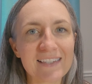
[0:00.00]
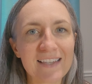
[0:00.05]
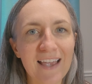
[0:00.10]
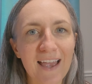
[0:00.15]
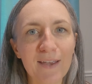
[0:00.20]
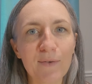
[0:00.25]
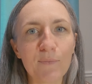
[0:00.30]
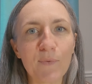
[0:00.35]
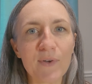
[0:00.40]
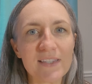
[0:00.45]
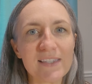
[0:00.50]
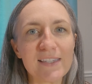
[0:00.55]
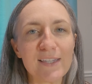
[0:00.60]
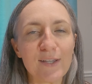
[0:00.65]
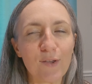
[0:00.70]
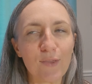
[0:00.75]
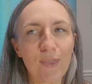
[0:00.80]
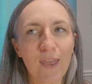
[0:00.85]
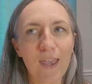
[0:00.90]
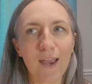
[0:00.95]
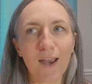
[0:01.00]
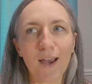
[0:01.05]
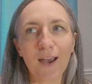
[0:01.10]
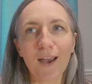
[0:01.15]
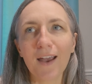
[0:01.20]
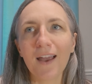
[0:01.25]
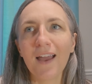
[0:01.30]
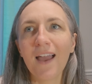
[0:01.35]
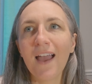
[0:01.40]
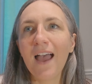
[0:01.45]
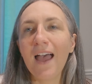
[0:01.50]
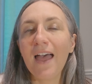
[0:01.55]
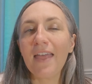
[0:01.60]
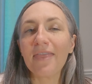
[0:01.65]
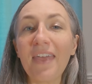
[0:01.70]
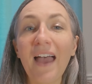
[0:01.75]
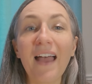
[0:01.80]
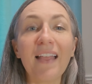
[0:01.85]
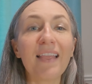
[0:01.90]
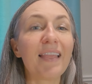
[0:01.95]
site once you're there.
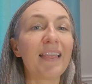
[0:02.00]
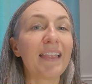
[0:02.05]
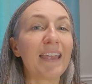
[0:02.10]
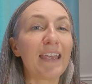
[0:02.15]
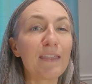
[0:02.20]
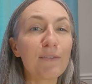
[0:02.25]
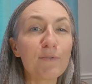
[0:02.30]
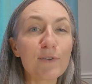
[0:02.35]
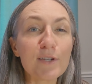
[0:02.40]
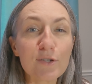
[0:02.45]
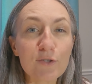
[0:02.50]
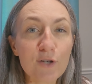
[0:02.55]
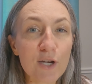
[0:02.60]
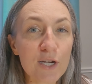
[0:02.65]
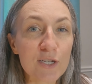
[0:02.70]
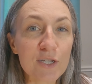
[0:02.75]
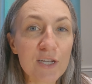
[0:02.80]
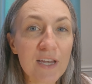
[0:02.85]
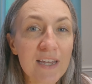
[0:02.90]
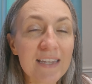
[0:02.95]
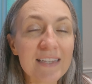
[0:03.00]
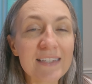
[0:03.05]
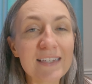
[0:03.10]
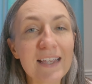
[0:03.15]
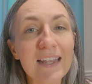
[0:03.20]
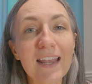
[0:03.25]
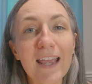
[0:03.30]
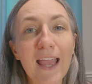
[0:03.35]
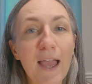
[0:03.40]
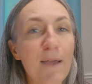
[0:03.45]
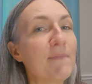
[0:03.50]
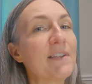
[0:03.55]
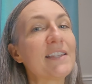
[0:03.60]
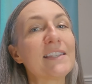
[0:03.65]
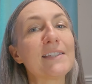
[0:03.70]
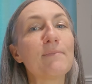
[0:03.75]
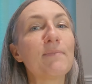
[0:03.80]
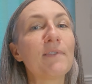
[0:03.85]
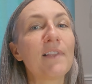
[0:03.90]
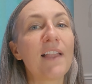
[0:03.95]
That length restriction is going to come
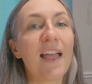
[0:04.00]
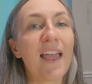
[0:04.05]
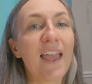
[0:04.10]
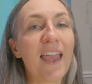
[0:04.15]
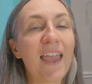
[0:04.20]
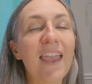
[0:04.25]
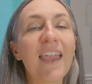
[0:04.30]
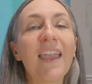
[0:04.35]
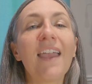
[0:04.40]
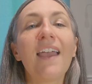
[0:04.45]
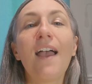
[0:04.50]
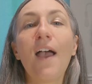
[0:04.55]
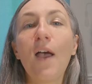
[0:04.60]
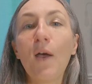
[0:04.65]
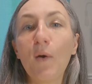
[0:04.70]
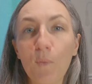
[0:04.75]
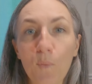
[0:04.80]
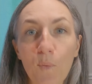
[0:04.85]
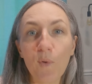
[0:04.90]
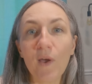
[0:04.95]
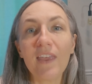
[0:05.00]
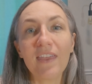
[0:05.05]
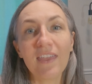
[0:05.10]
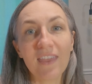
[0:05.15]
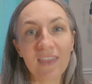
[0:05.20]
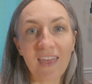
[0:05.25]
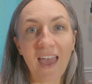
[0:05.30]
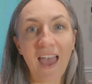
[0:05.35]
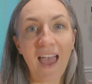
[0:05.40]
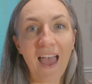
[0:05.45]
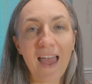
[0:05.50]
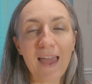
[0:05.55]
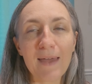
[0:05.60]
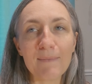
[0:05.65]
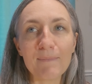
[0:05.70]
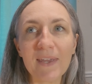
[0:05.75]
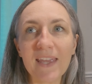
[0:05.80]
into play with that,